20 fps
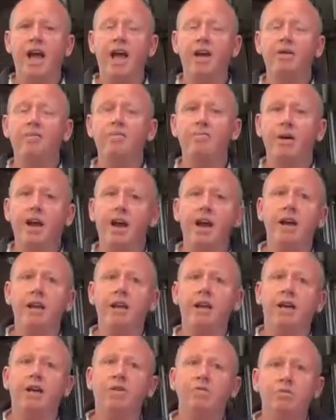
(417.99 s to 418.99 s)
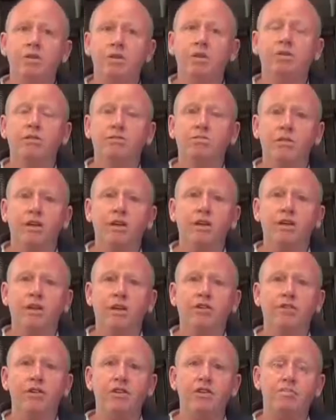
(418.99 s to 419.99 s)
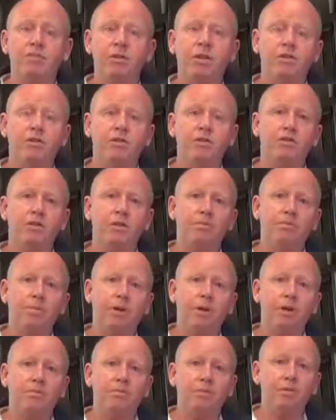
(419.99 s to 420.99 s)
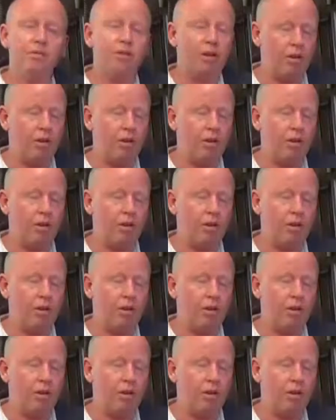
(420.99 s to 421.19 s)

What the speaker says: And it made a really big difference because the people,